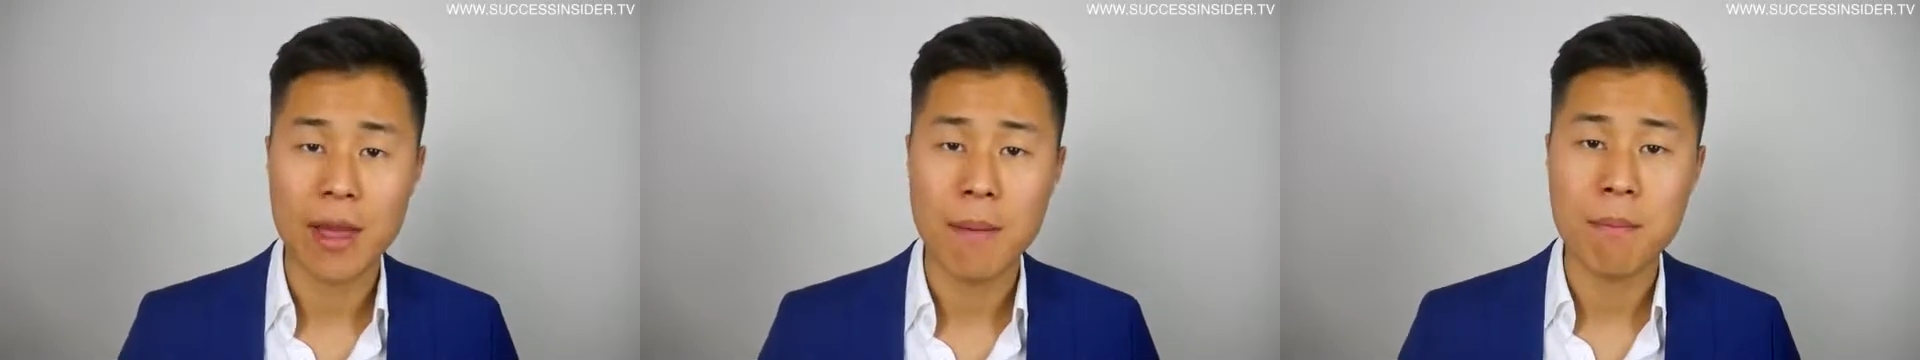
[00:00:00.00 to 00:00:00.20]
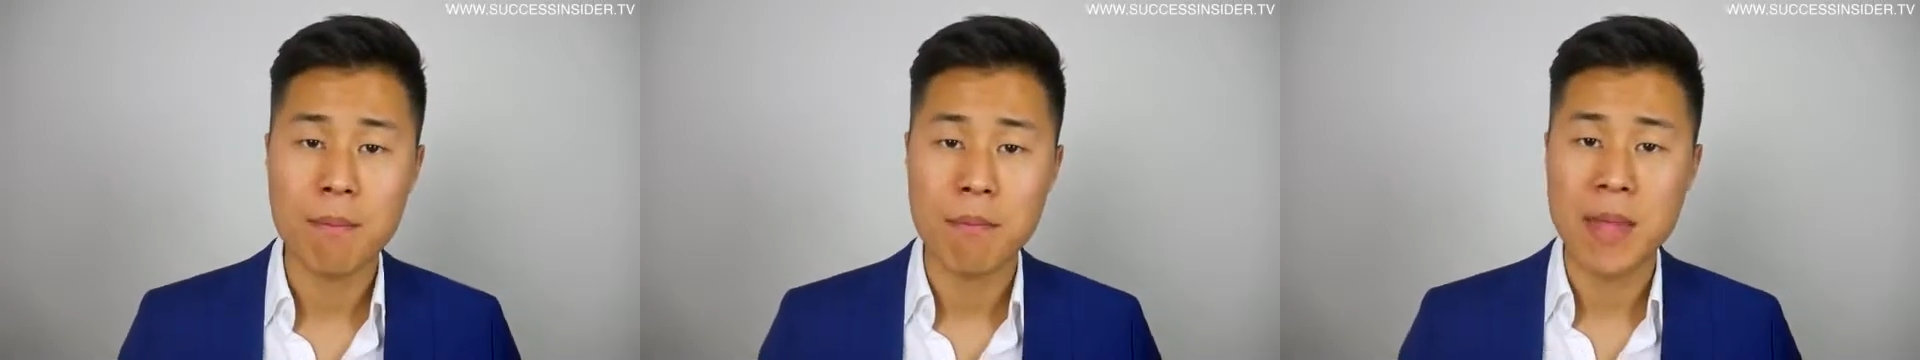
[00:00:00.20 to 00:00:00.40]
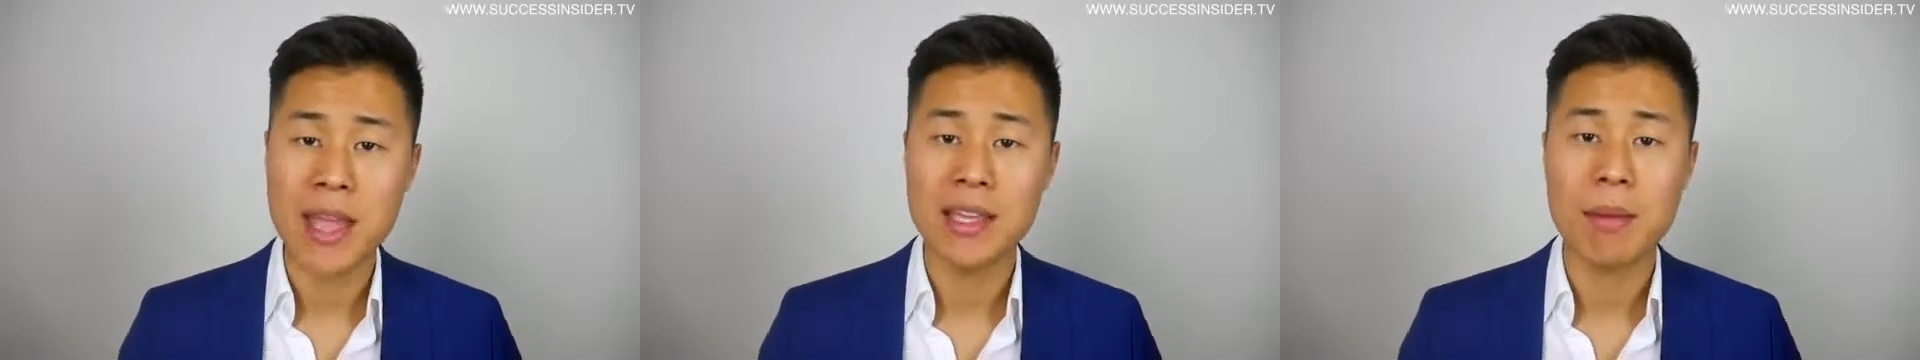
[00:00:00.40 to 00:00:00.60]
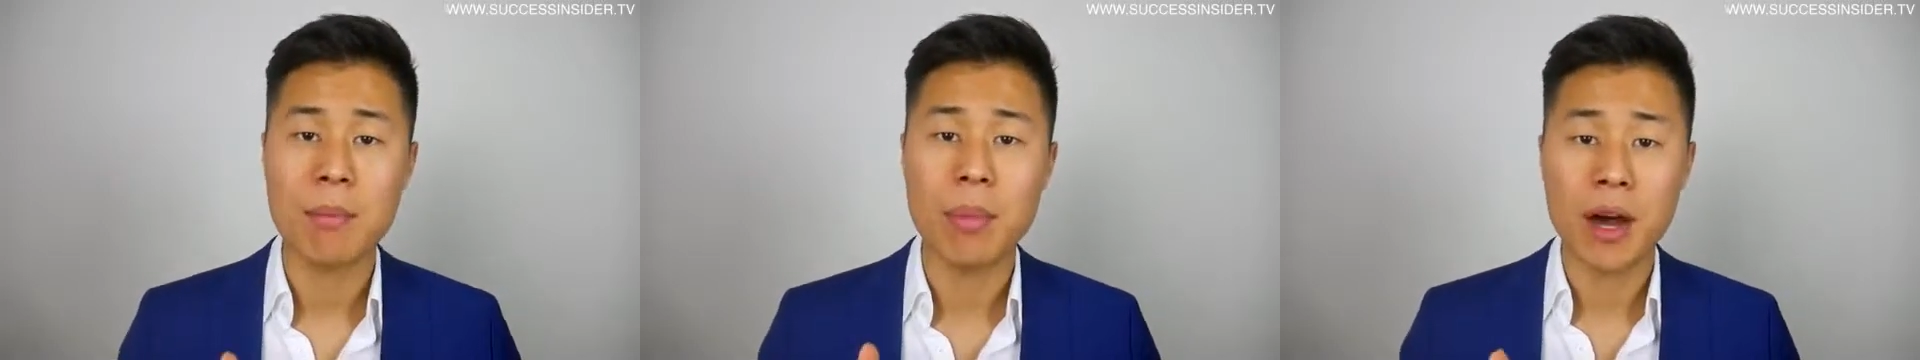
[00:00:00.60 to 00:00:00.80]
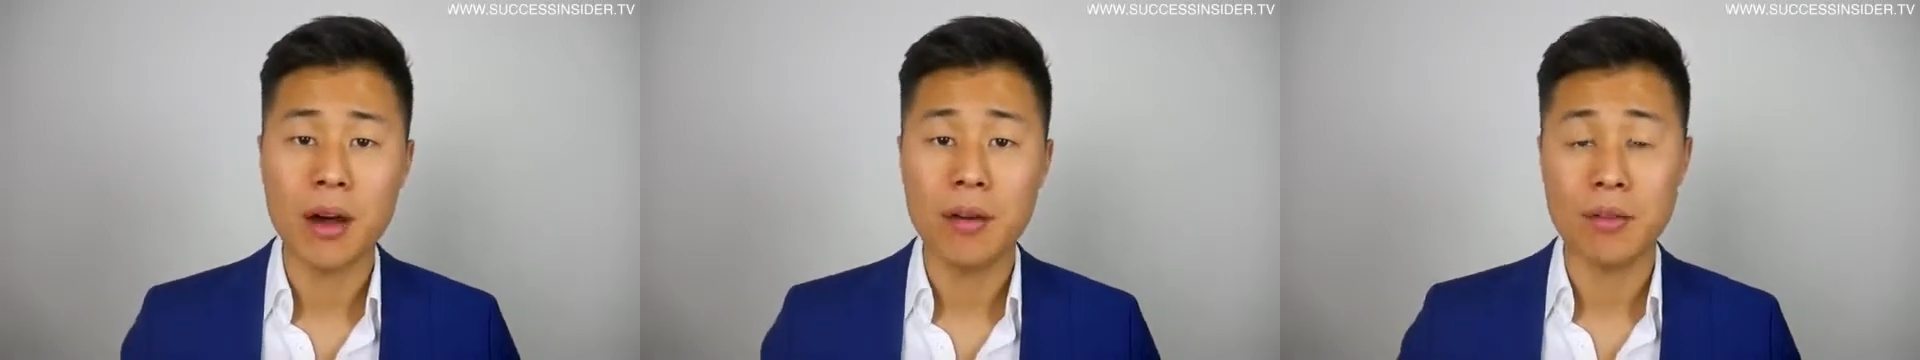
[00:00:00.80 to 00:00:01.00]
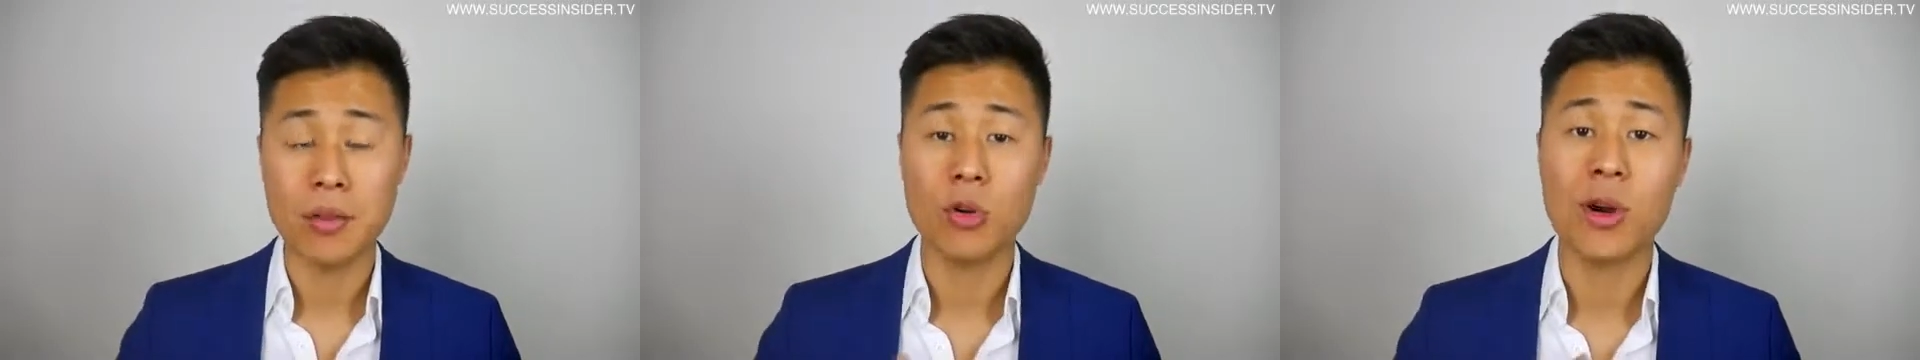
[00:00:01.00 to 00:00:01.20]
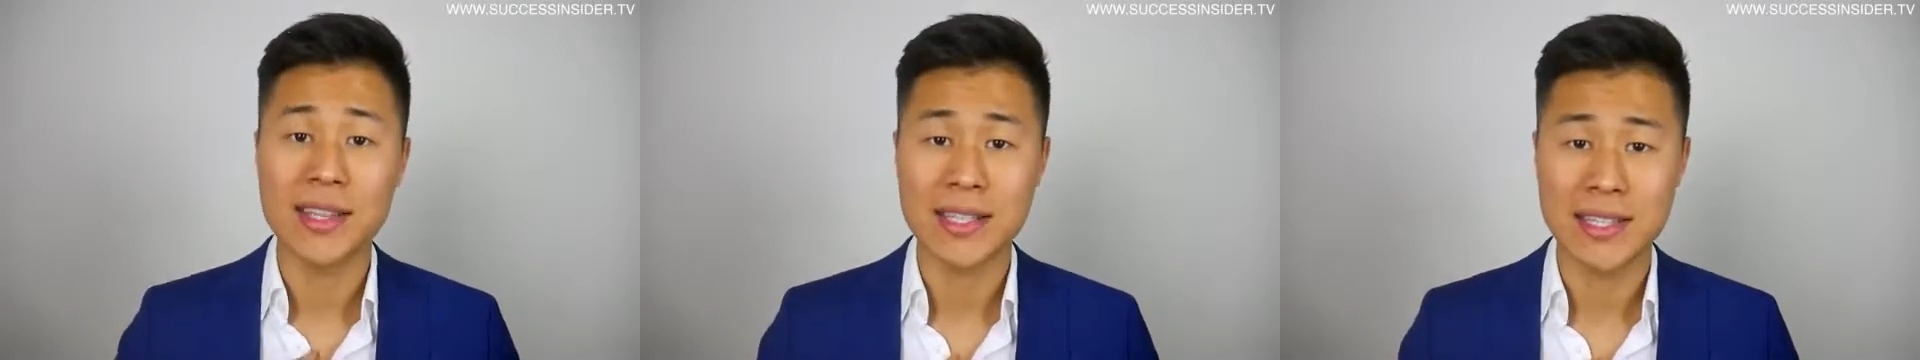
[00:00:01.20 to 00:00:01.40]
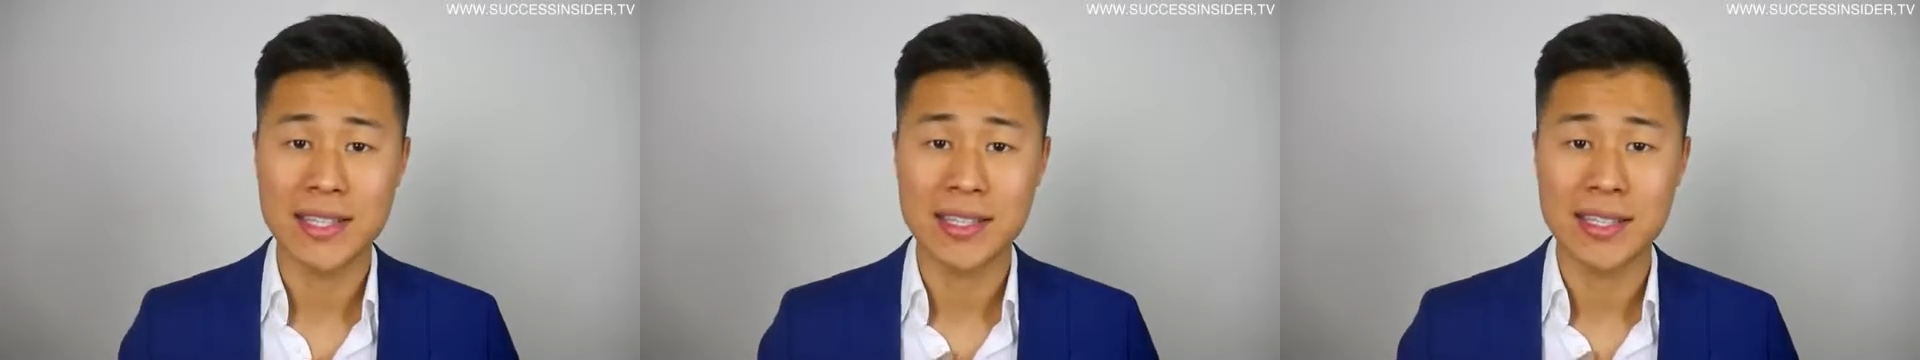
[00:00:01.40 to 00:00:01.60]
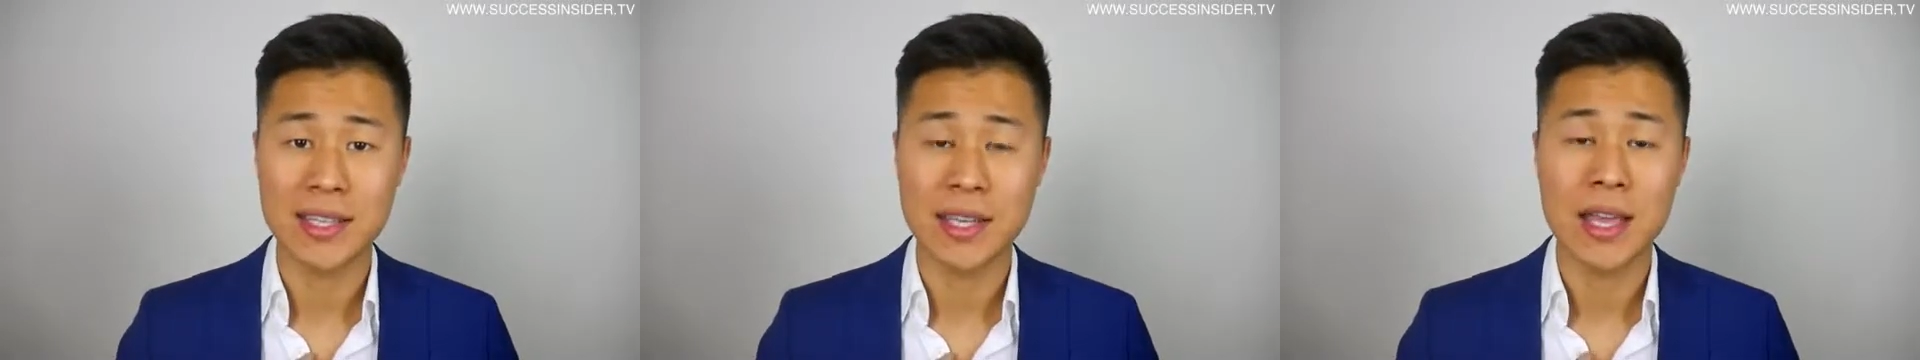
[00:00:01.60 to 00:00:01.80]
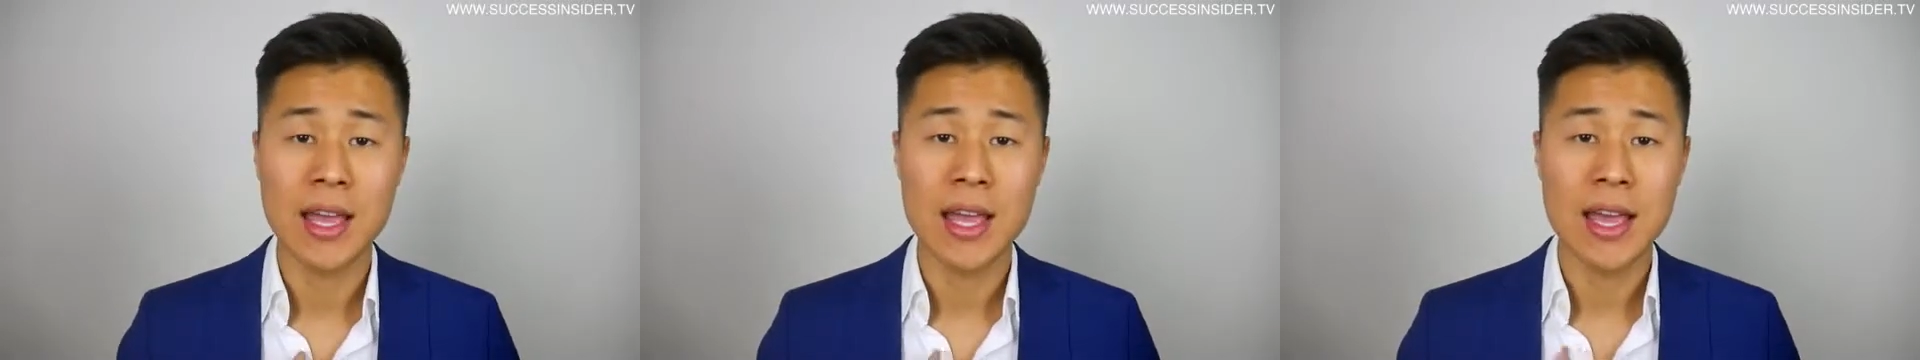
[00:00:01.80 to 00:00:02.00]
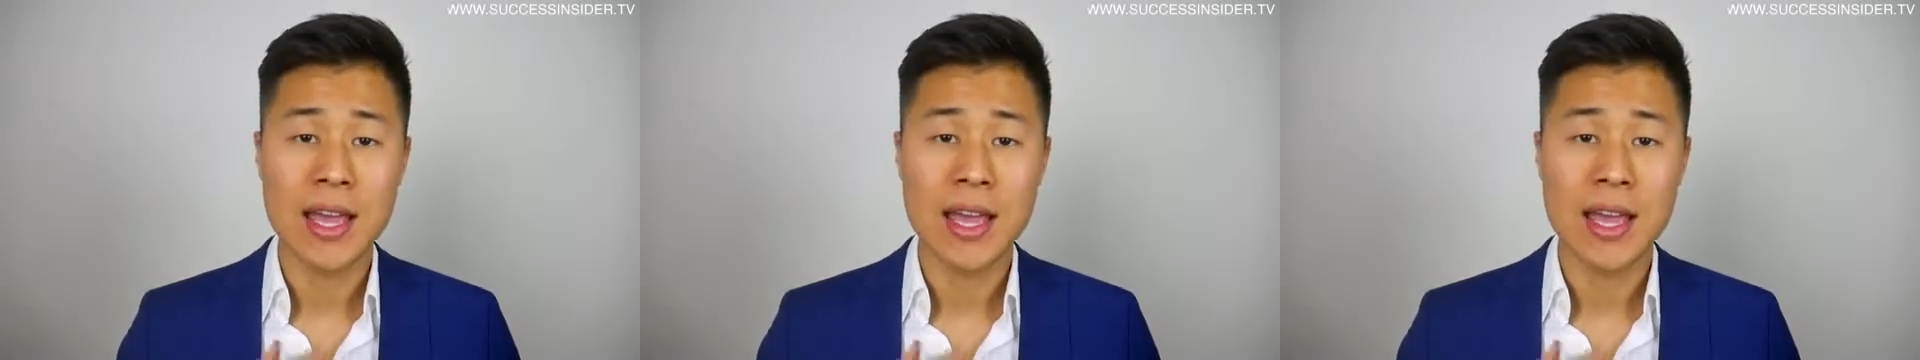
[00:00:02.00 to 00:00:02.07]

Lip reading: and make it part of your identity,